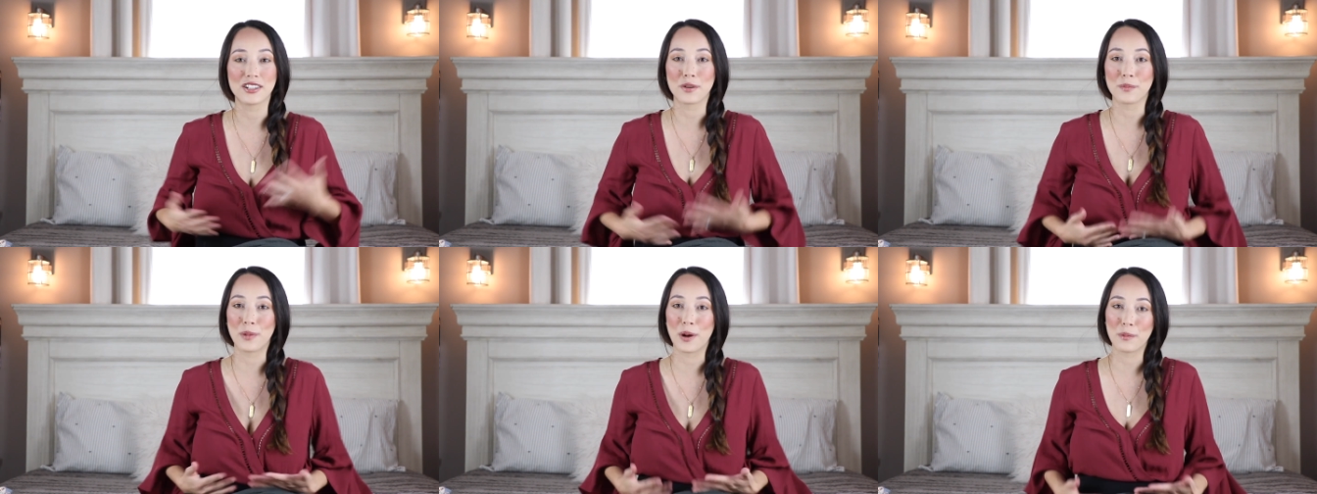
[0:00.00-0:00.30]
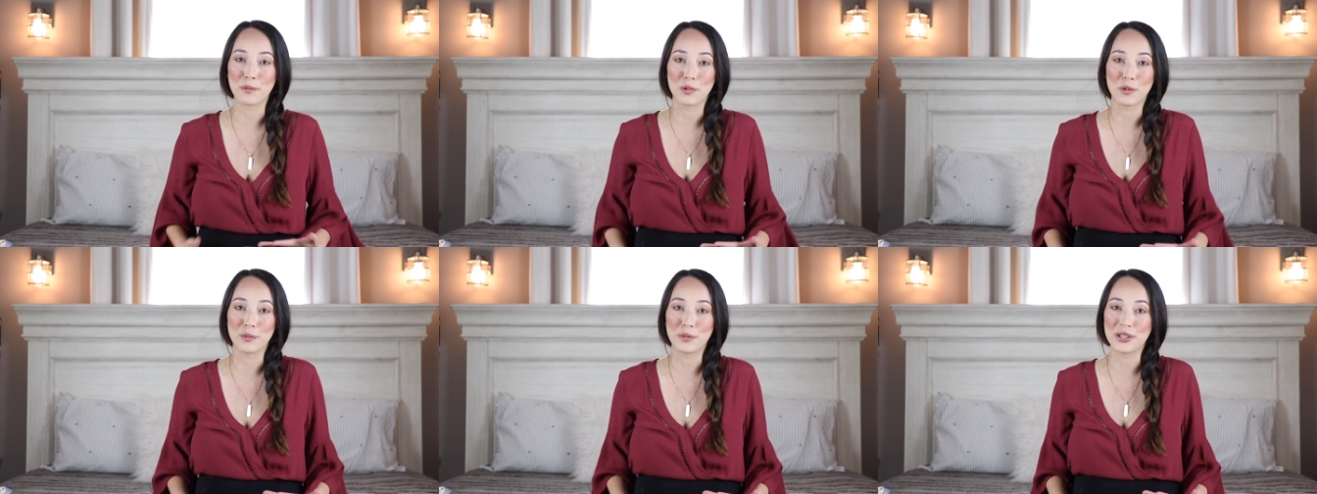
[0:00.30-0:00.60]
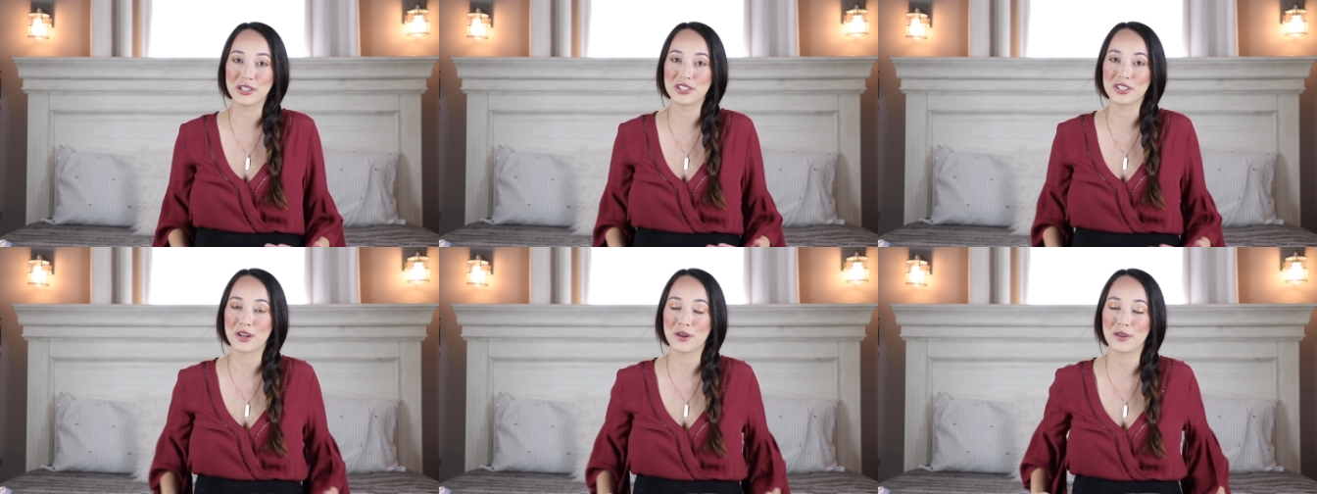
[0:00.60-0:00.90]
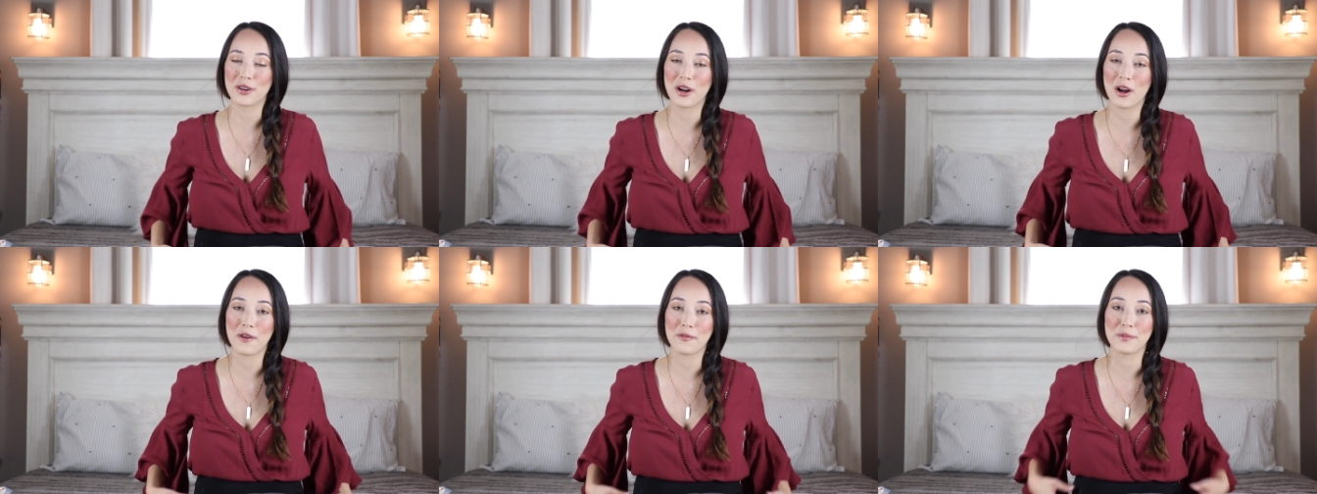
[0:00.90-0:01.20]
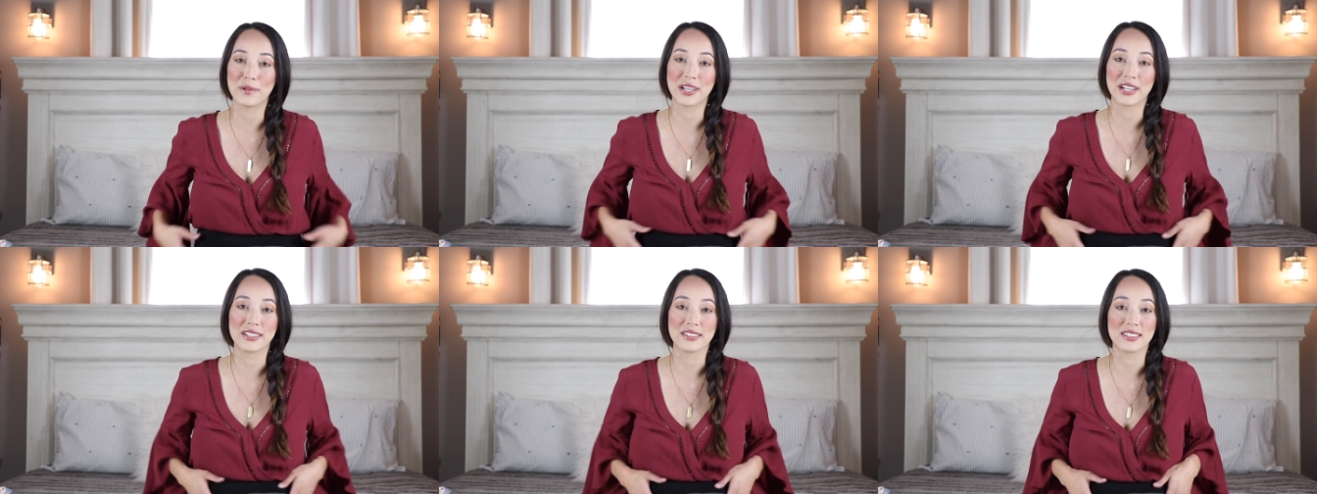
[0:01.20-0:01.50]
your bump will be showing off
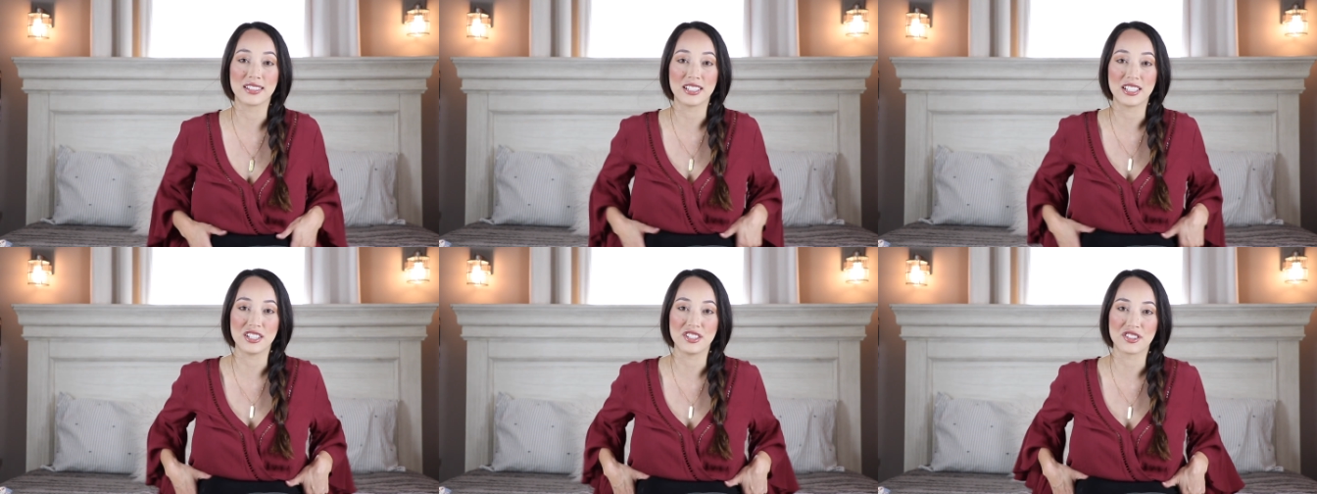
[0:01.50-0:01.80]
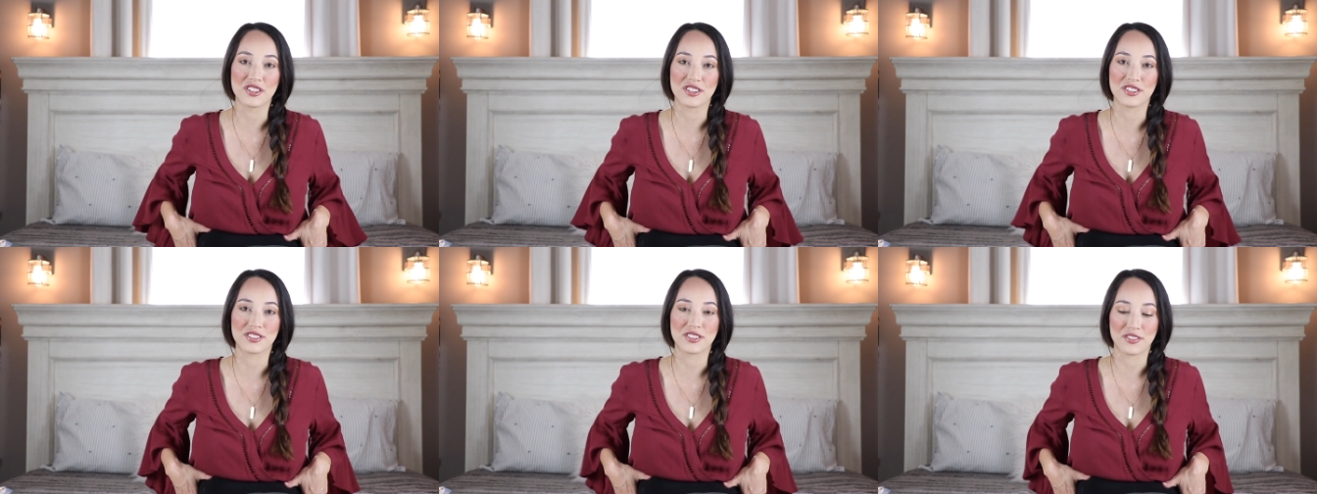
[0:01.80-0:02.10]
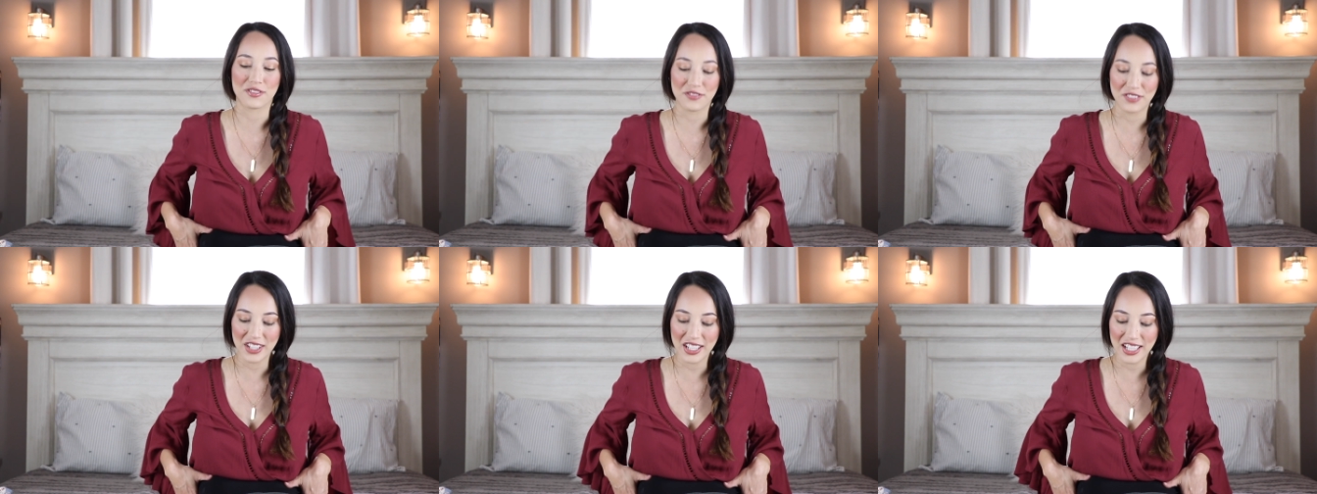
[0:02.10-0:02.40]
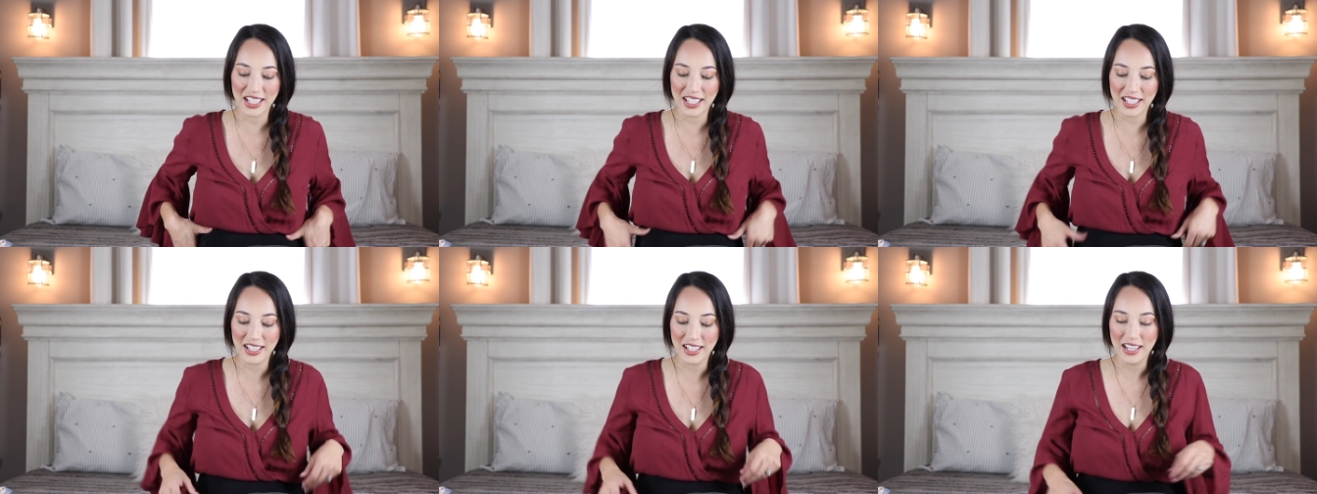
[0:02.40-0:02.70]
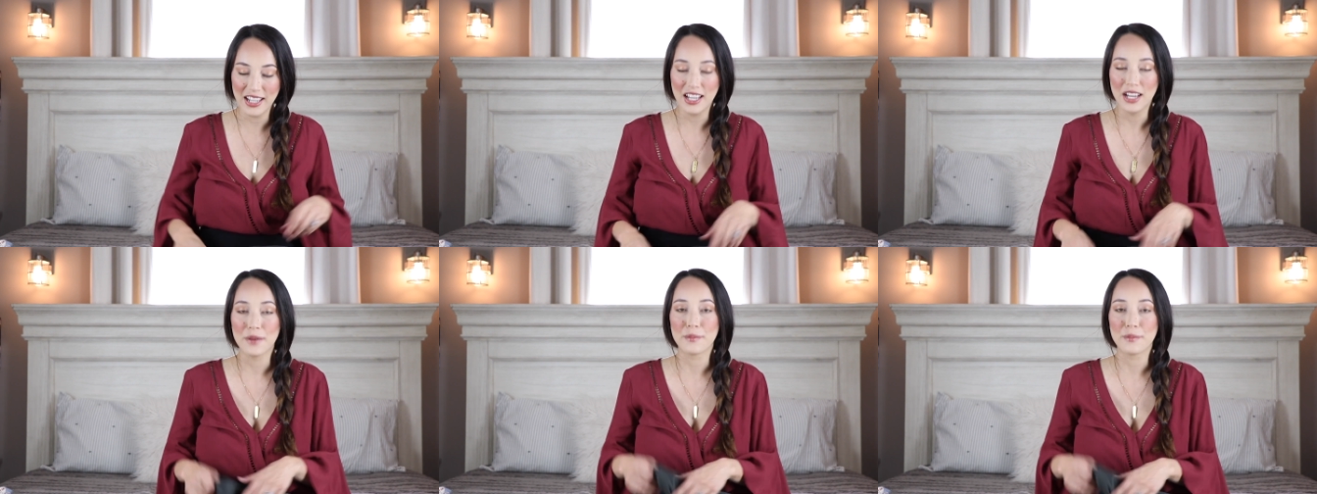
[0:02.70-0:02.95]
because the t-shirts are fitted,